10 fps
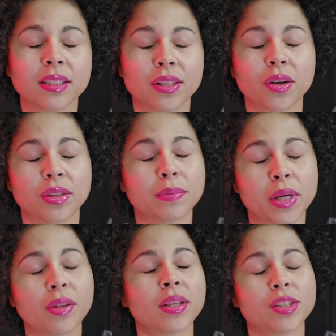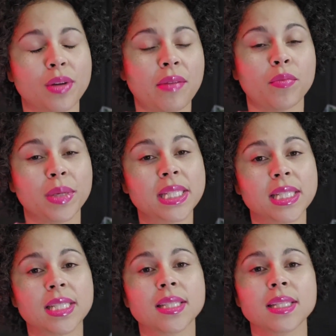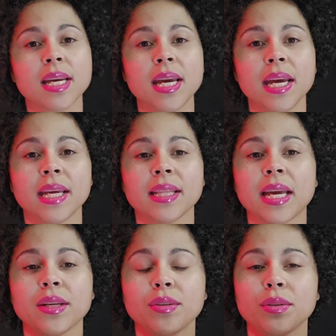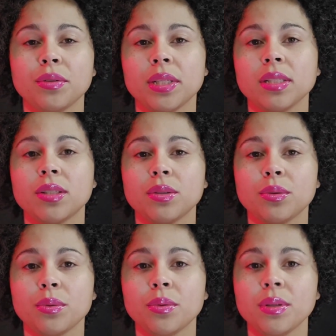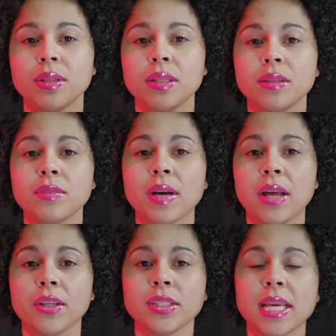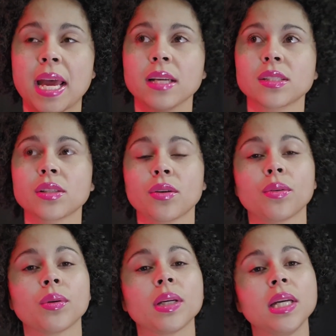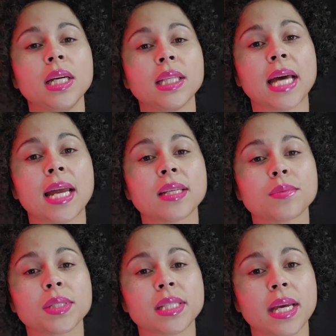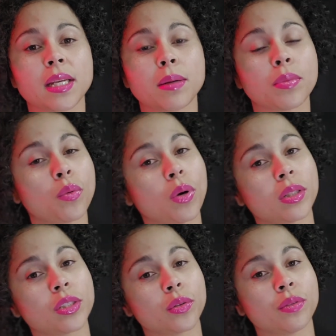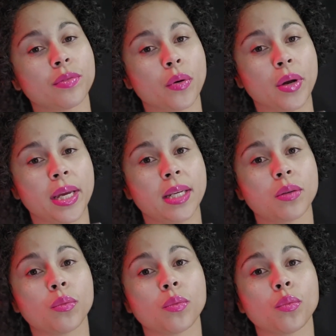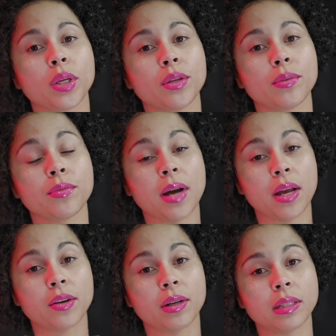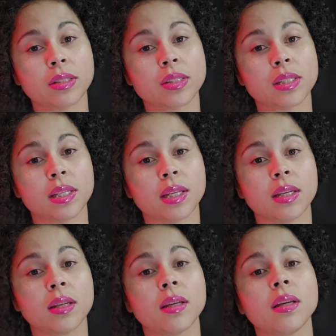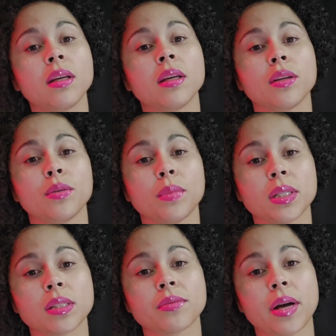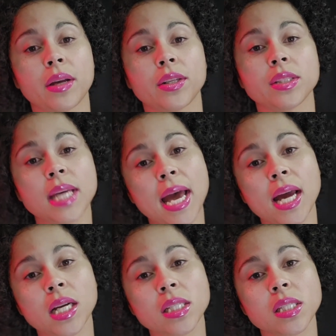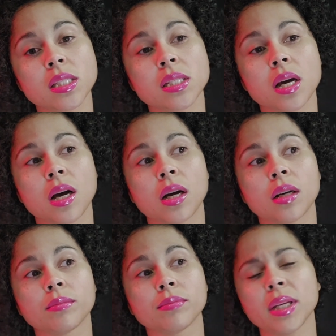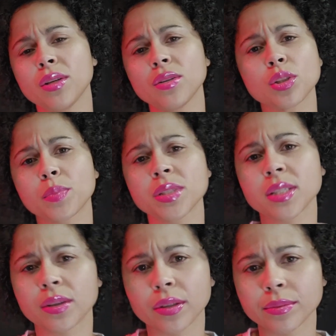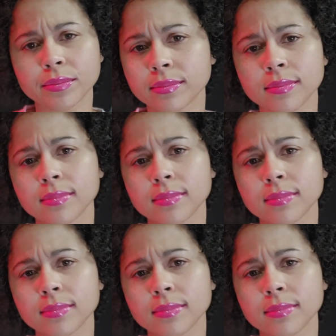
them know that you have a business and that you do need to file your tax. So that is mistake number one to avoid. When you file your LLC, you must file your tax, and you just put zero,